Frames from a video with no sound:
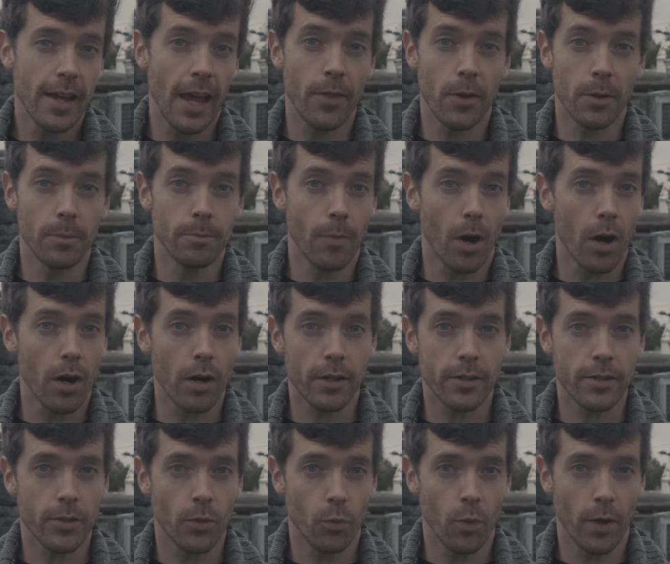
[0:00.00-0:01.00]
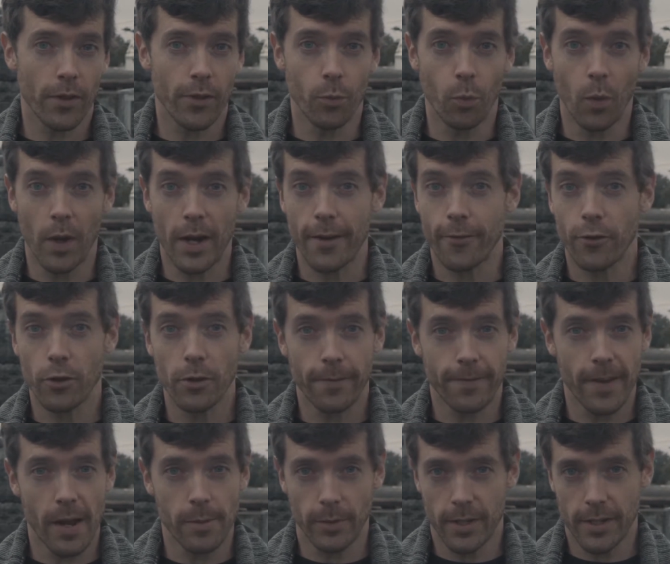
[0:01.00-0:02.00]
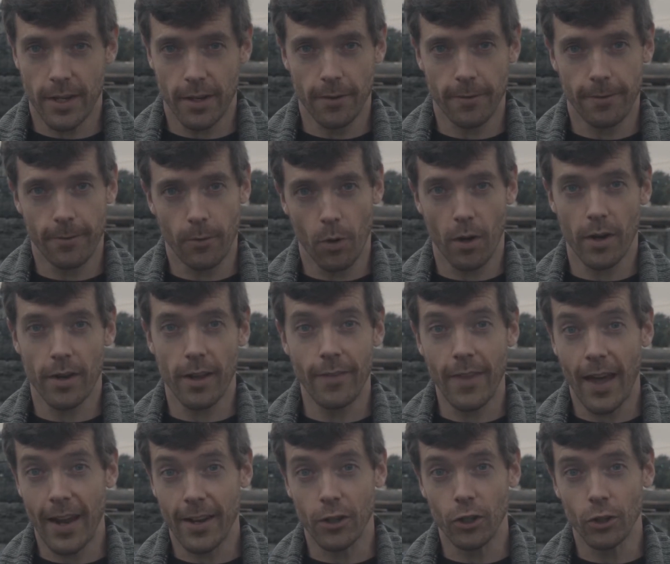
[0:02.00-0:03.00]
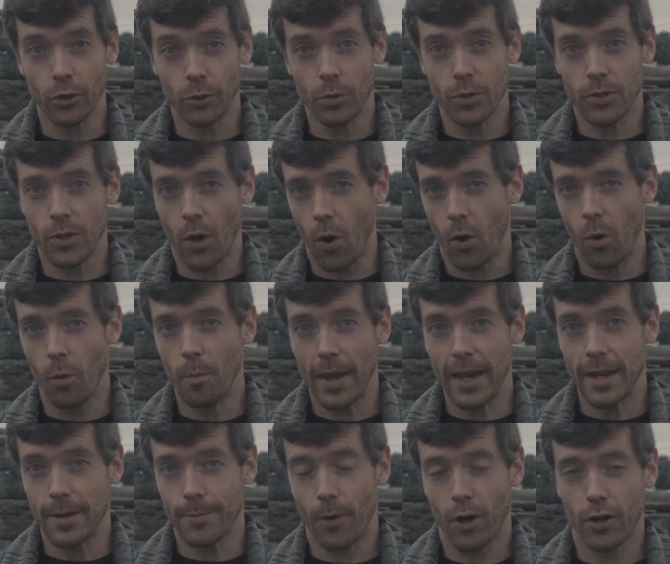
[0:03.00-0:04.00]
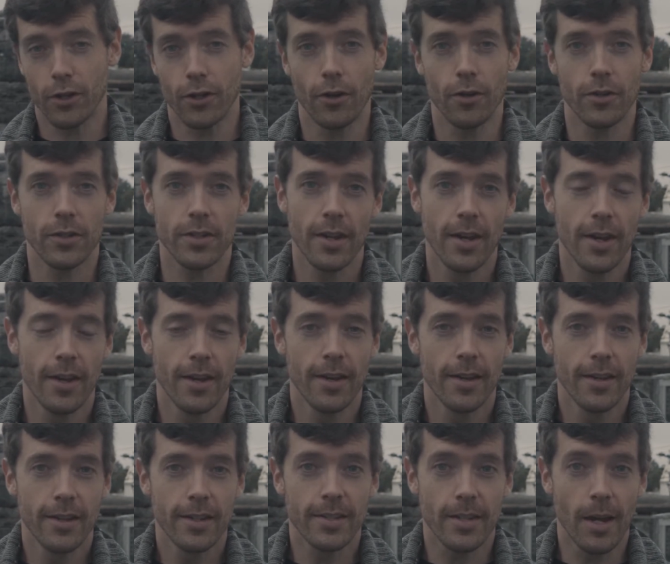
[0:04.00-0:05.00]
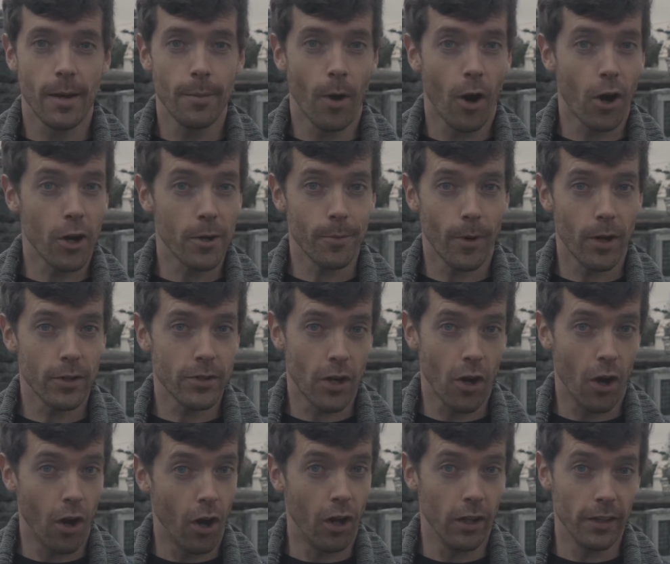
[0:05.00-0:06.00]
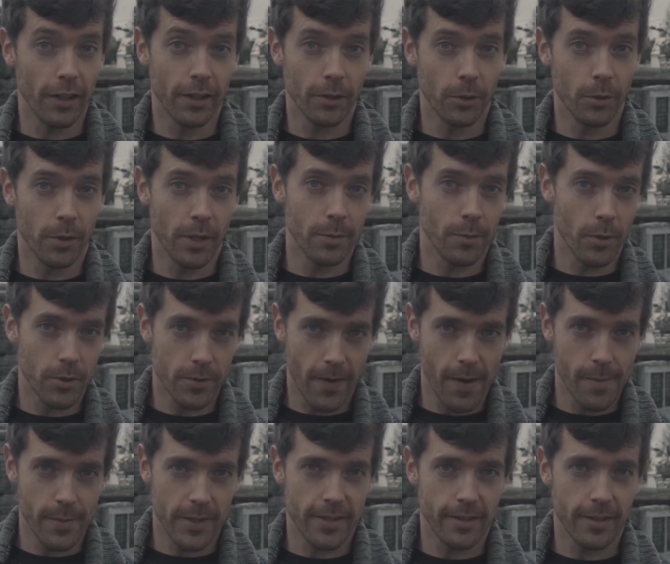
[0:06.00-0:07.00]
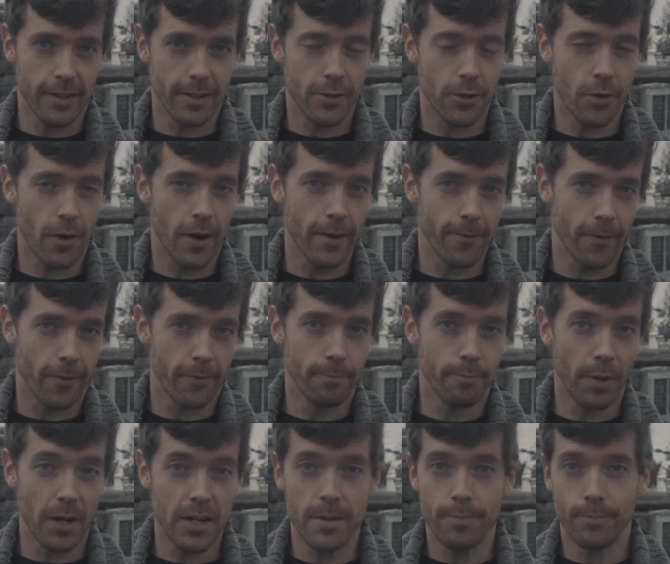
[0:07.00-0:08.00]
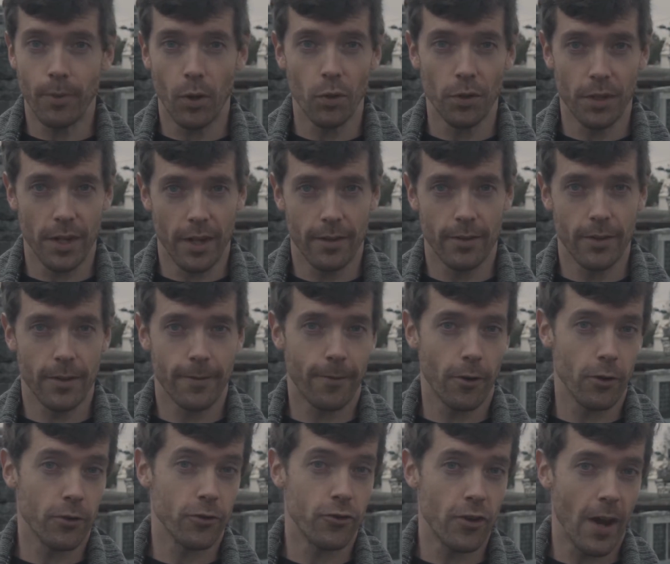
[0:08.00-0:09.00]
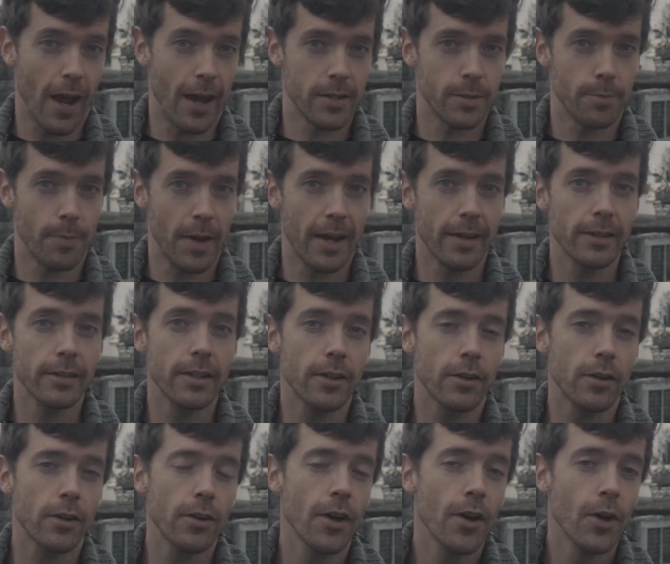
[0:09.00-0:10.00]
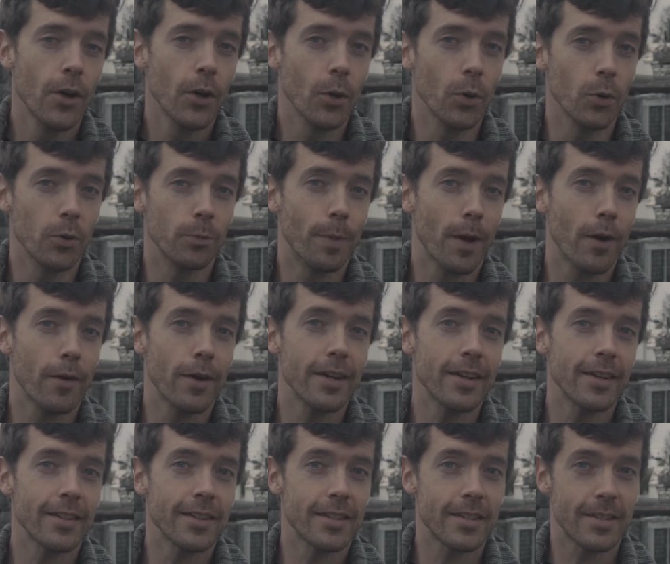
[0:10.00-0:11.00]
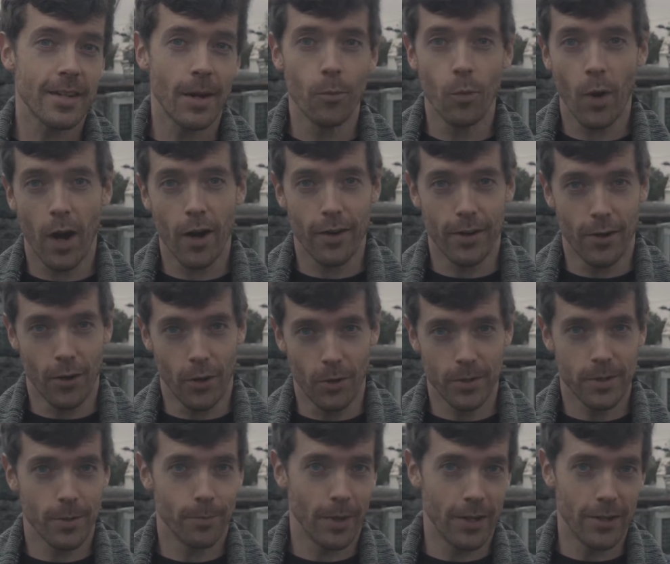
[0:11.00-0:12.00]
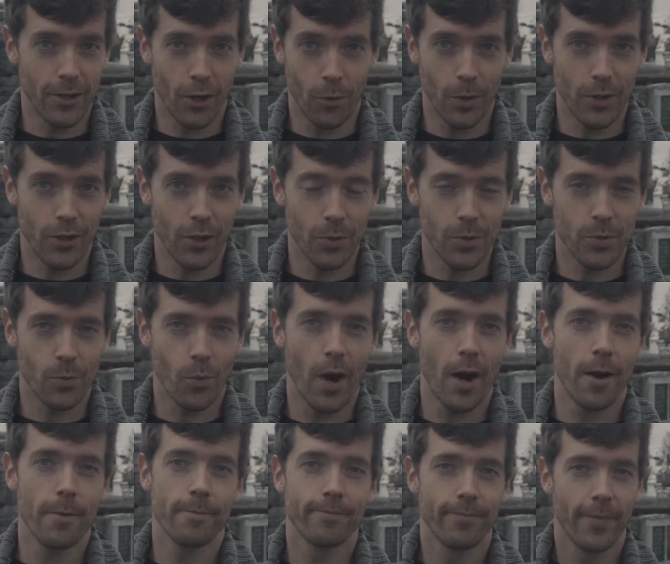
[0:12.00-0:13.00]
and they're marked with whatever a family can afford, and that includes homemade markers. Some aren't marked at all, including most famously the grave of Buddy Bolden, the first jazz band leader, who's buried somewhere in Holt, but no one knows where.